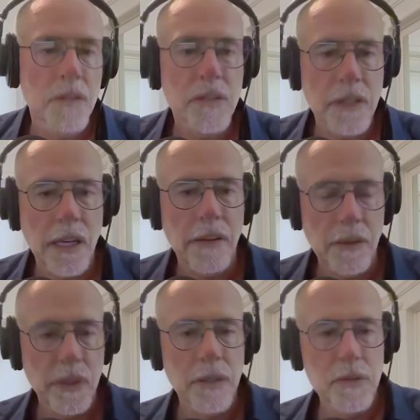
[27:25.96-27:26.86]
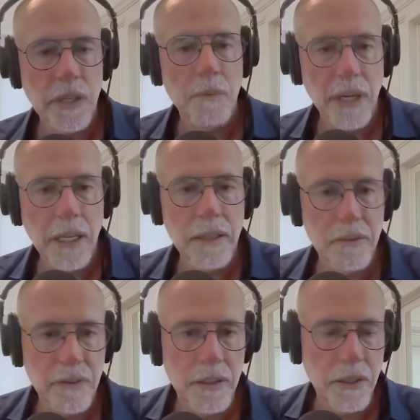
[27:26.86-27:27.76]
This is the kind of thing we used to get paid
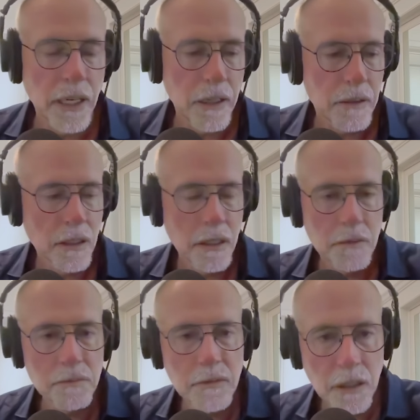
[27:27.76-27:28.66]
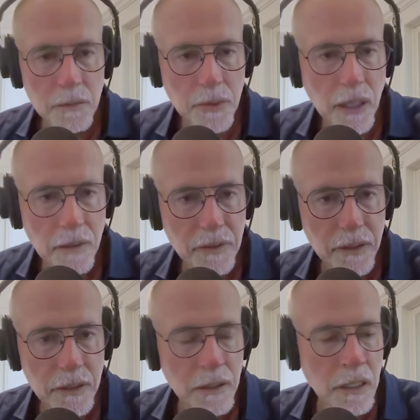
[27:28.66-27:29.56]
to figure out at
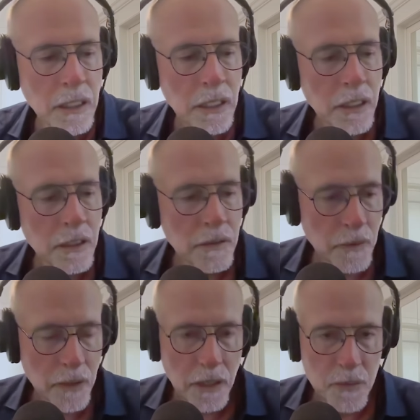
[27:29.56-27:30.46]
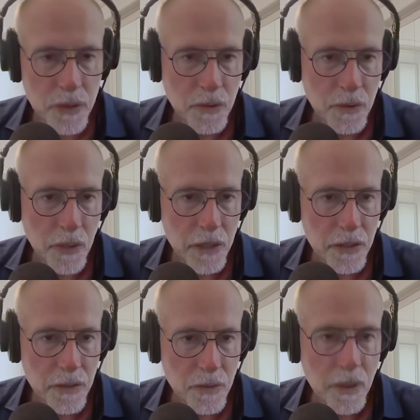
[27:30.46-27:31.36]
Profit. You know, they come to us with
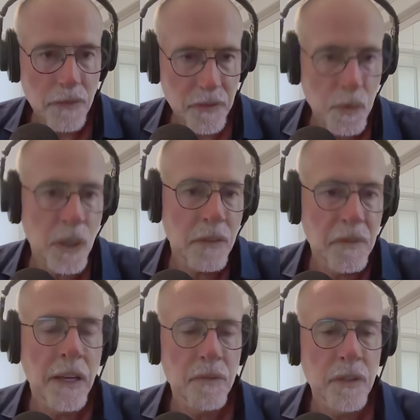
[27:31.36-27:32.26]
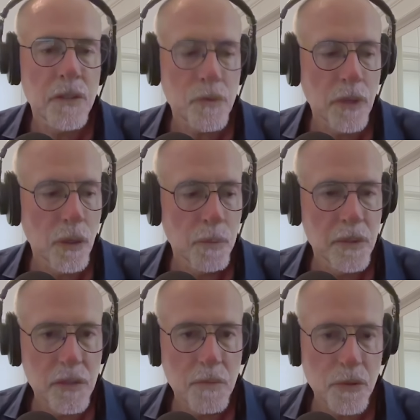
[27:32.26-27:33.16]
questions. What if Netflix were to
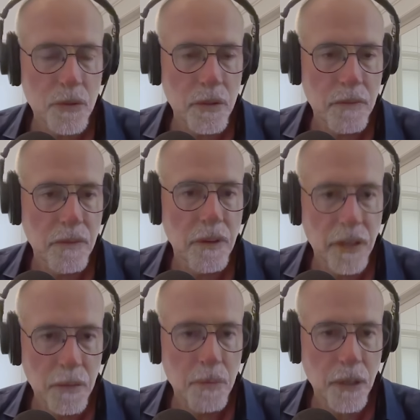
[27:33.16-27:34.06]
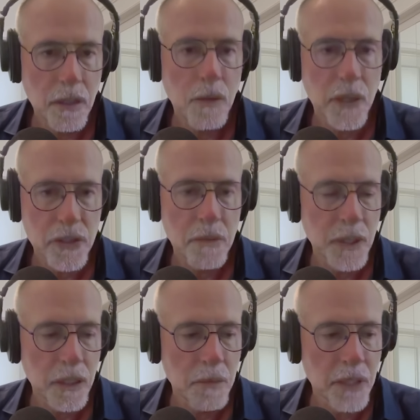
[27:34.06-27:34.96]
open some sort of theme park, question
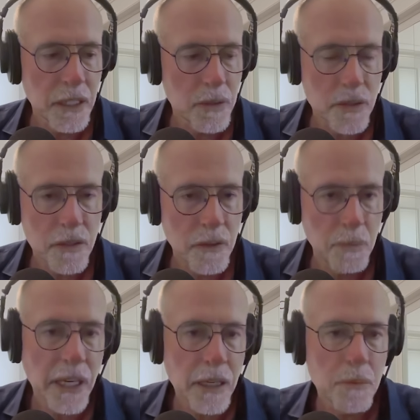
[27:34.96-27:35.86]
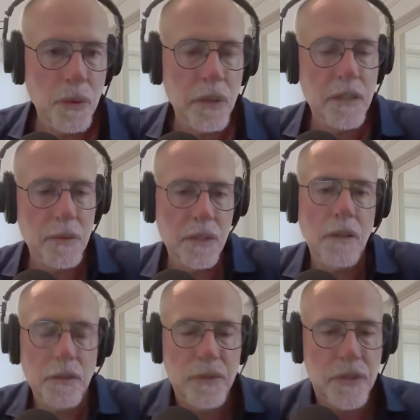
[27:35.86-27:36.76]
mark, come back to us? And the pain points, I was
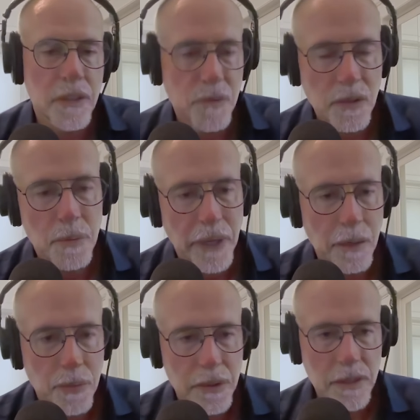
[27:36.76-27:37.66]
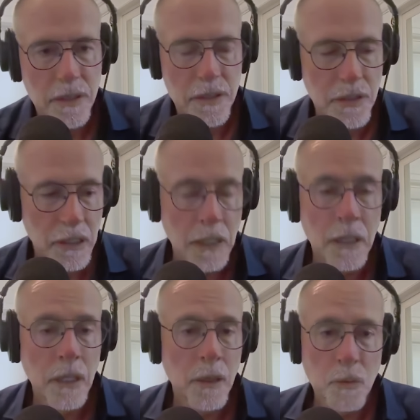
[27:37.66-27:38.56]
there. First off, what are the pain points of Disney?
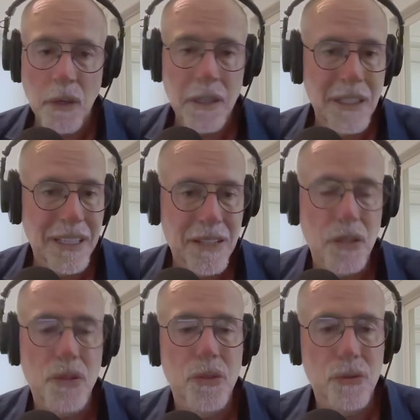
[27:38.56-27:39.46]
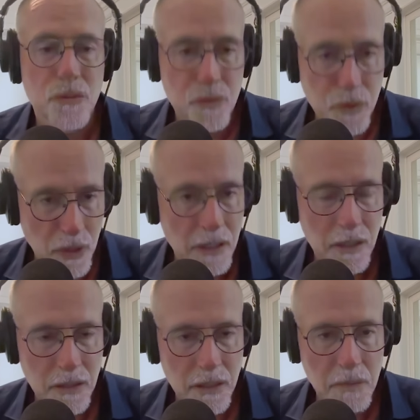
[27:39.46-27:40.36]
One, it's
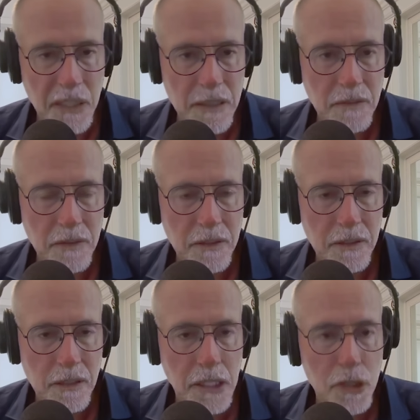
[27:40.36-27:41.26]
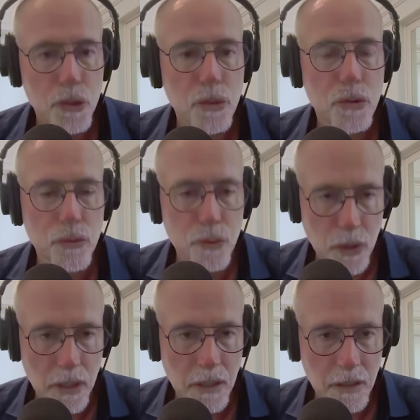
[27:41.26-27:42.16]
extraordinarily expensive.
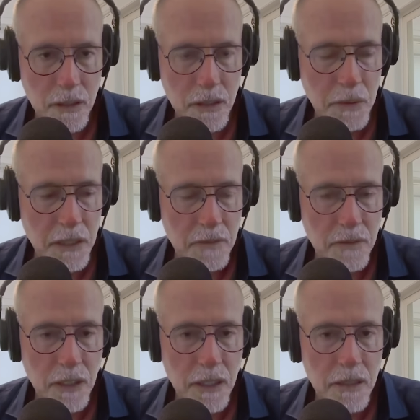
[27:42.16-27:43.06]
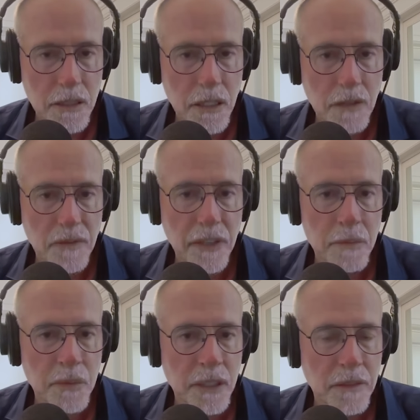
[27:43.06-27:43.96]
Extraordinarily expensive, right? To take a
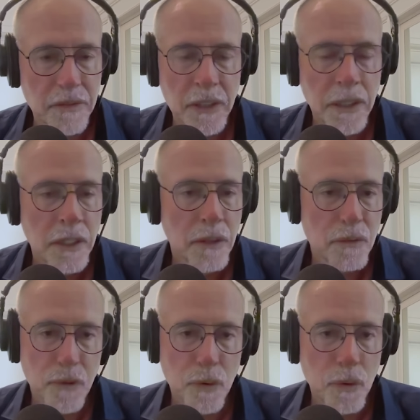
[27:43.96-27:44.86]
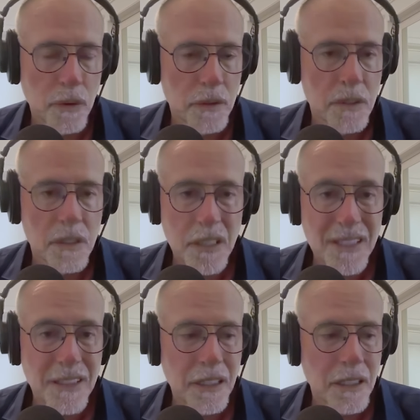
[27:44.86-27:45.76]
family of four to
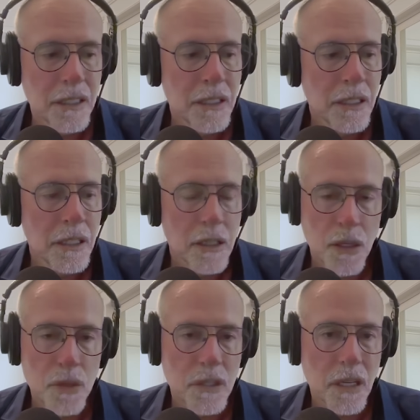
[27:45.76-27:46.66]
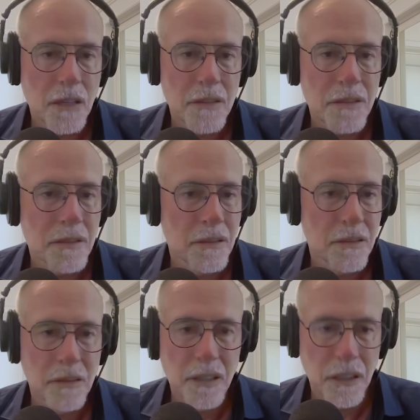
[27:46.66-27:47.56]
Disney and the hotels,
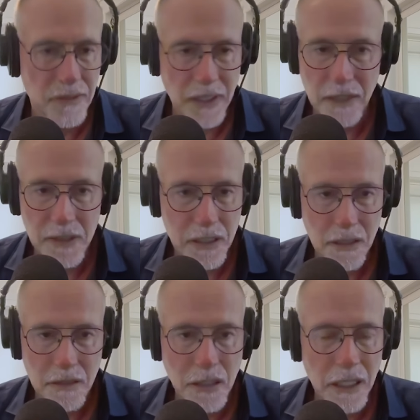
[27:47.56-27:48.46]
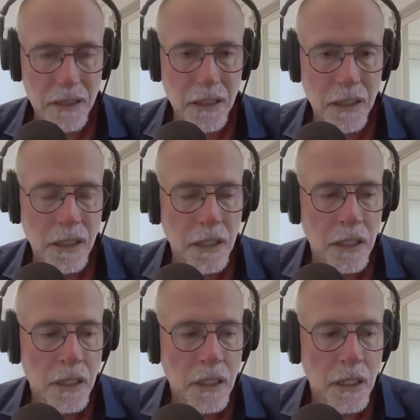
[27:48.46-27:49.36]
you're looking at $5,000 to
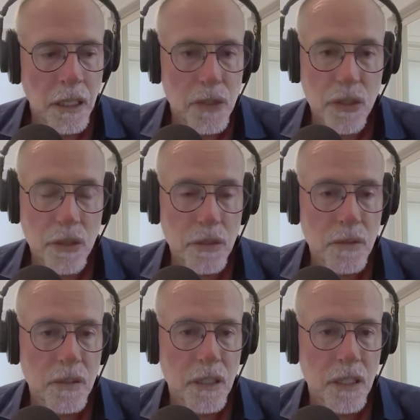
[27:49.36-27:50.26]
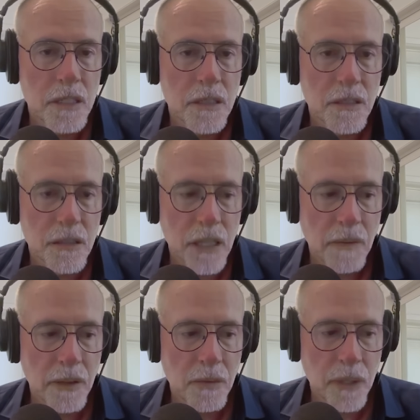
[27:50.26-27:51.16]
$10,000. Two, it's the
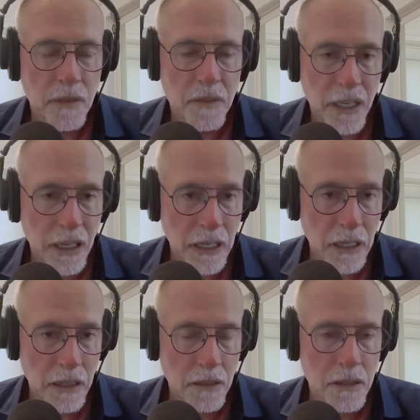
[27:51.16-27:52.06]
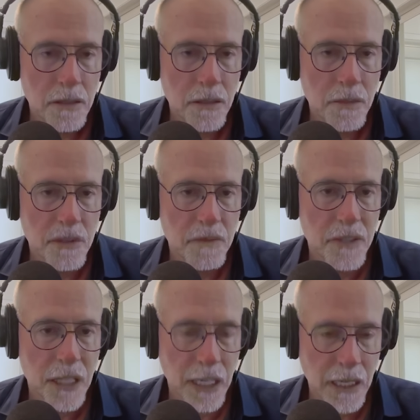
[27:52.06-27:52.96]
seventh ring of hell in terms
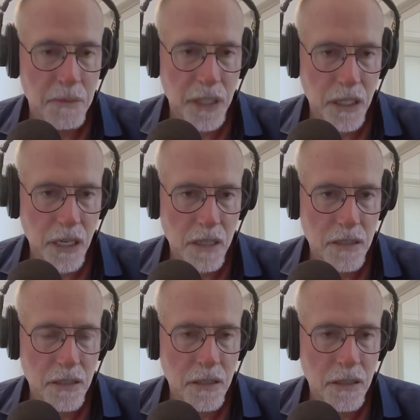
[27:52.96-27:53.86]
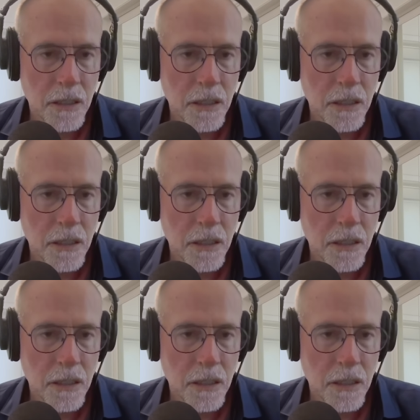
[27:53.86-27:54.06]
of time cost.